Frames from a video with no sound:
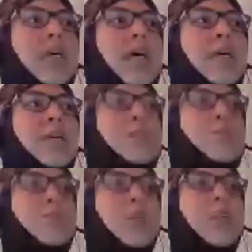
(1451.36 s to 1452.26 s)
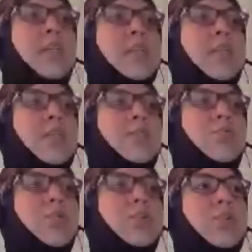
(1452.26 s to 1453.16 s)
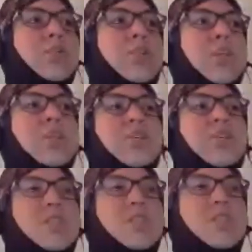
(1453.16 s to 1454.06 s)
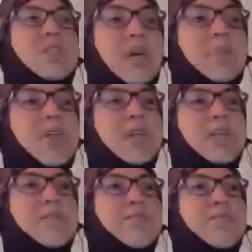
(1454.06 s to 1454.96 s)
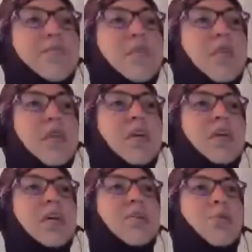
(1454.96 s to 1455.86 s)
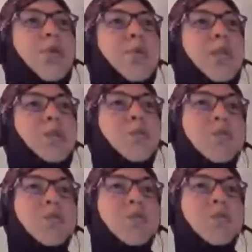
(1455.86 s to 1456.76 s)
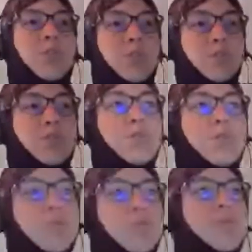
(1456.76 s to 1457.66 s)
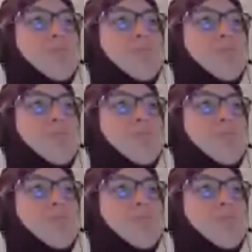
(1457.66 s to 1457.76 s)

And to build and execute Docker container as Service Fabric, we will use Visual Studio.